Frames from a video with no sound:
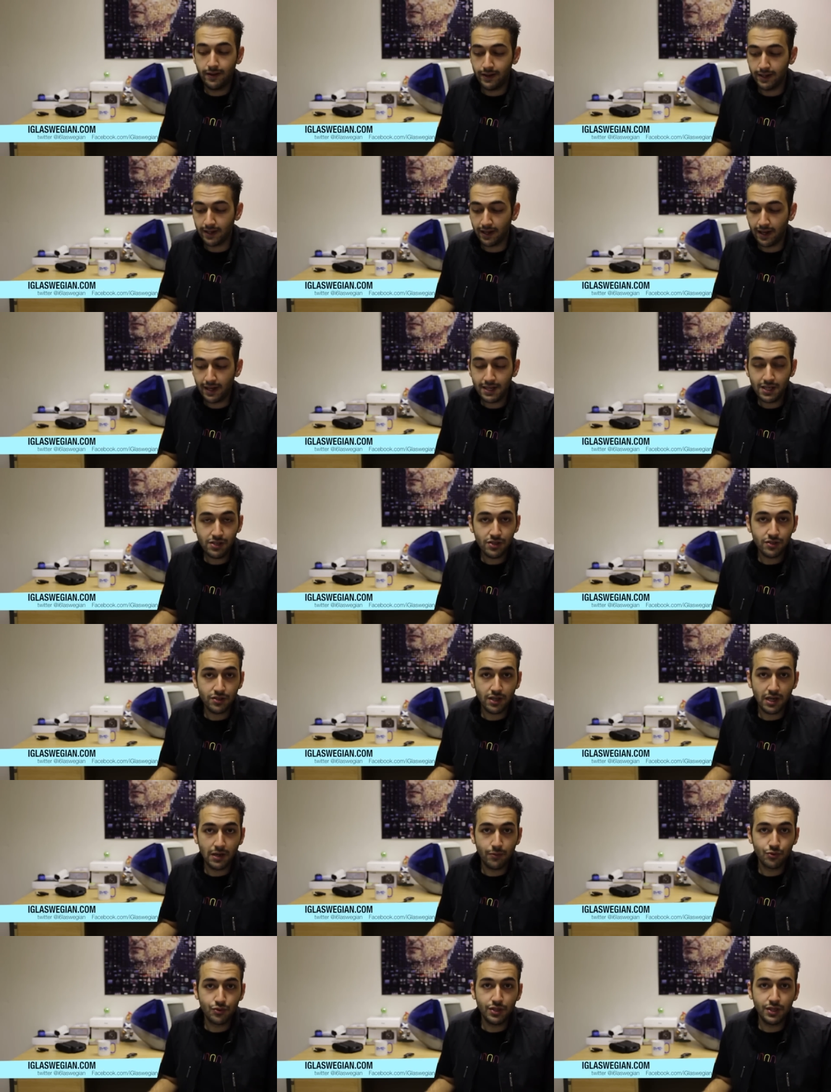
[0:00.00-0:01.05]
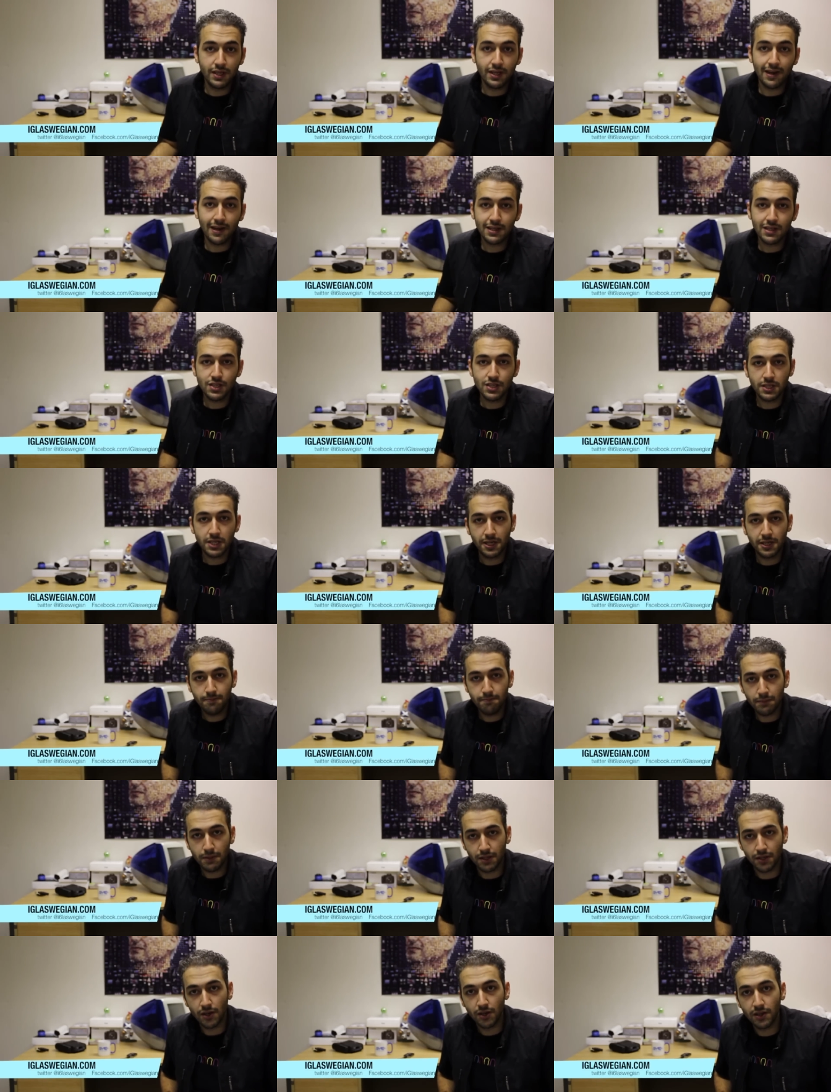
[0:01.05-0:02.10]
And guys, I will see you guys in
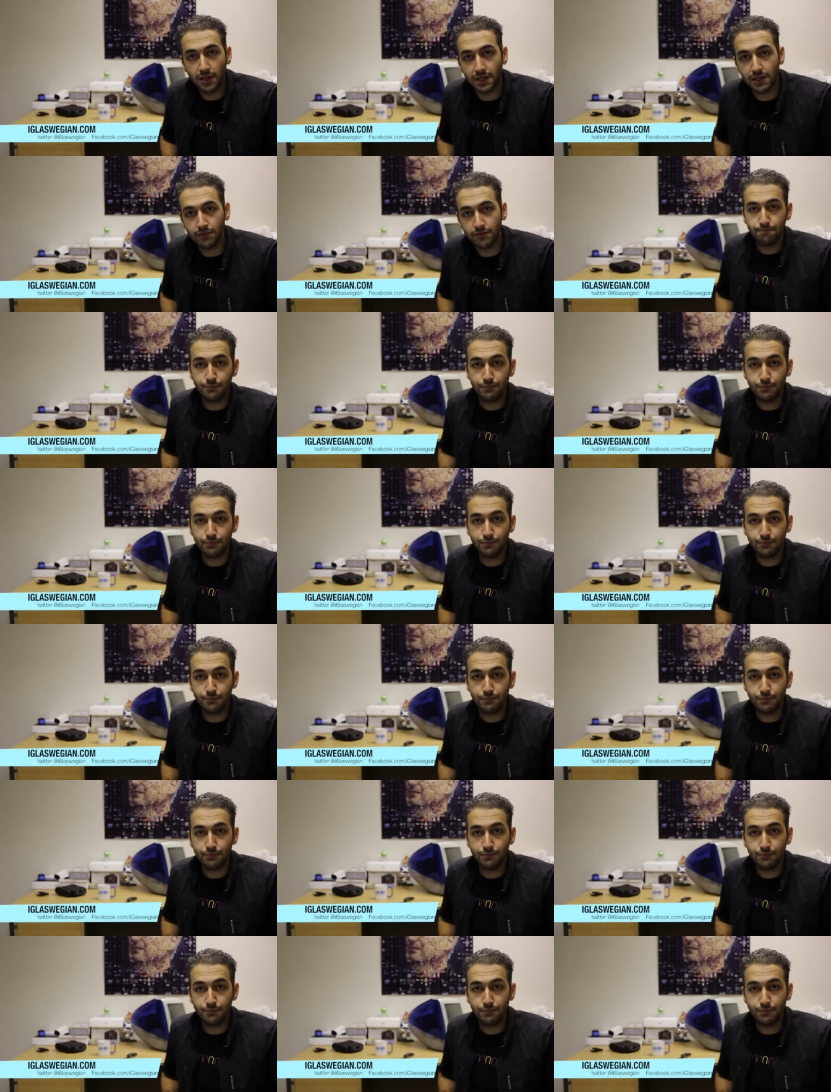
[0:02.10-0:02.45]
another life.